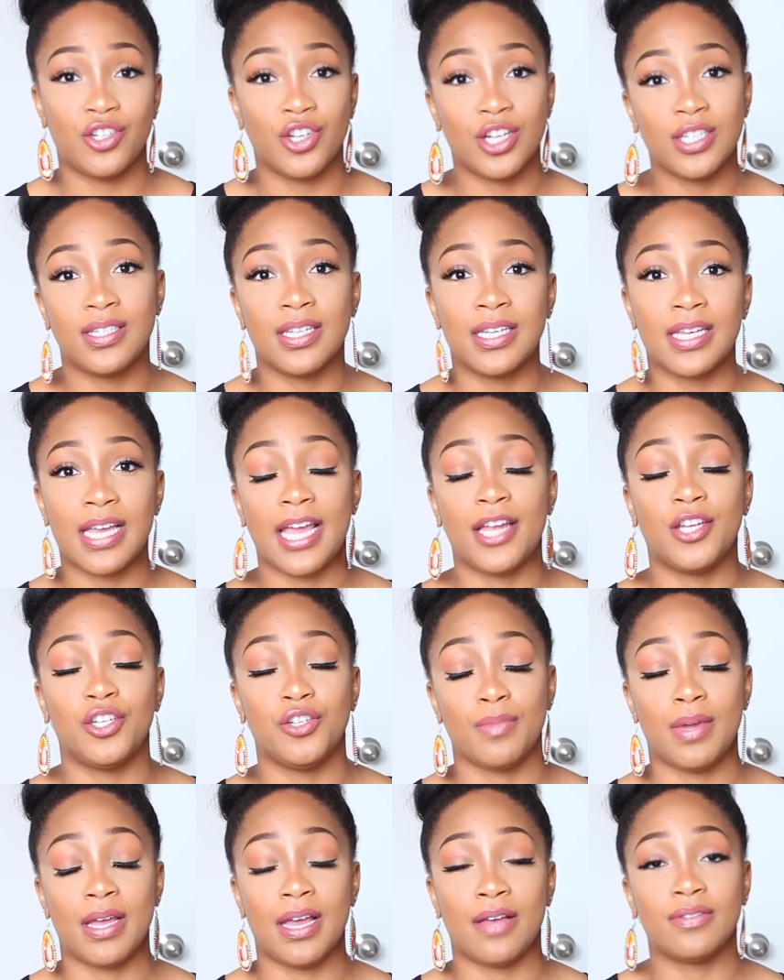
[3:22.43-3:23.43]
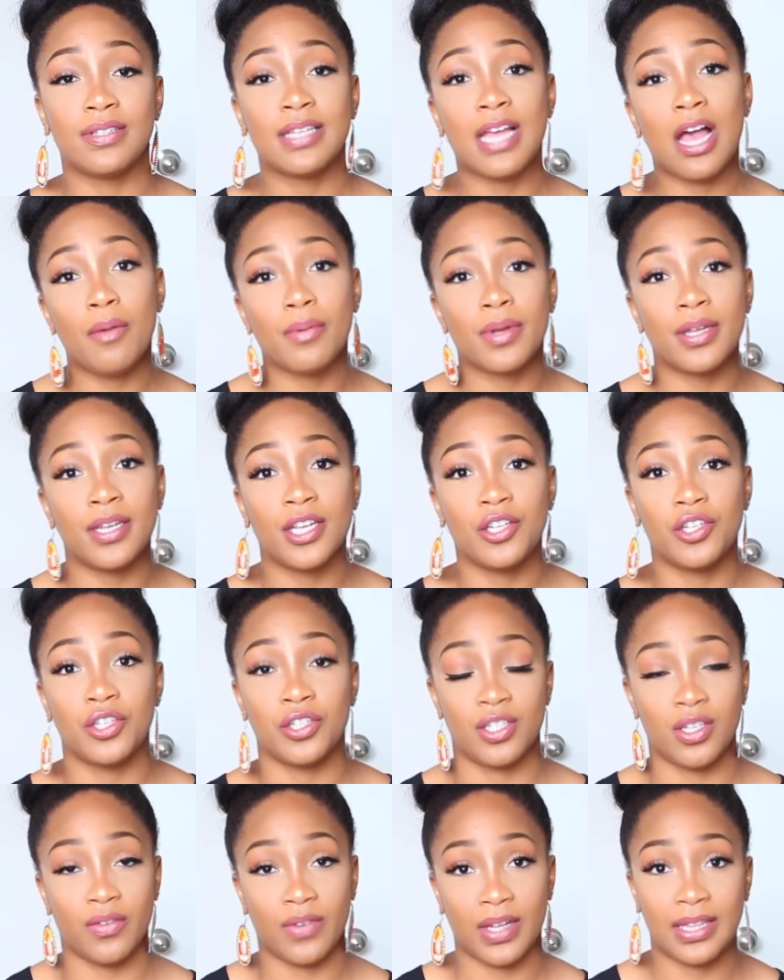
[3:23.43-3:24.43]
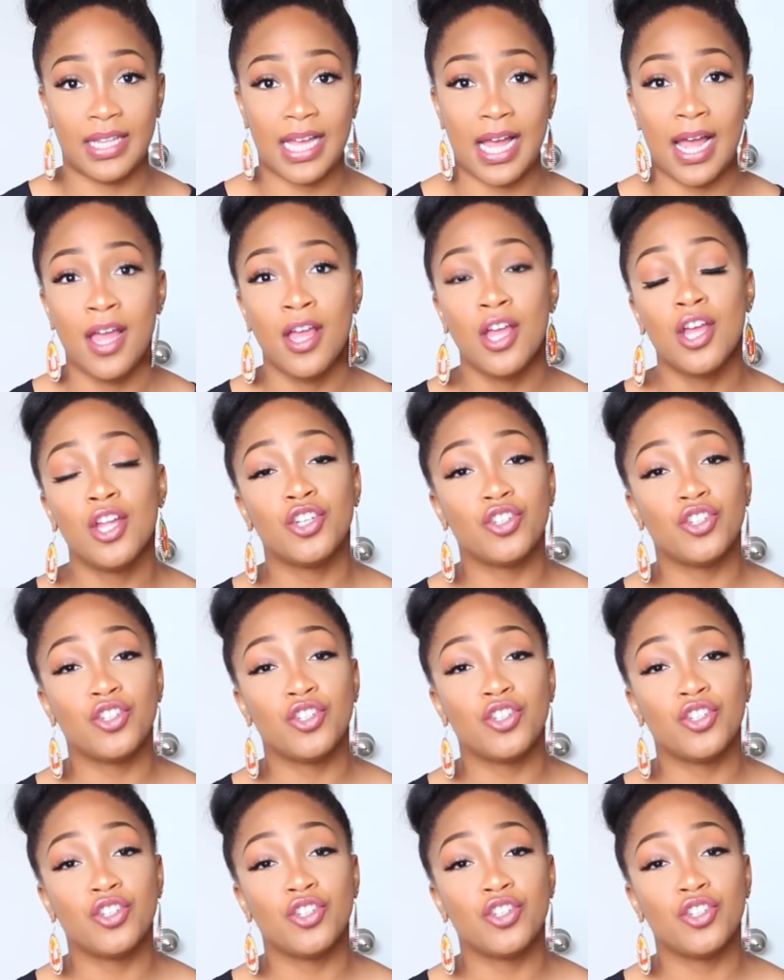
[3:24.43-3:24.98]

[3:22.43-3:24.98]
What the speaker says: just in case you may have scalp conditions and stuff like that.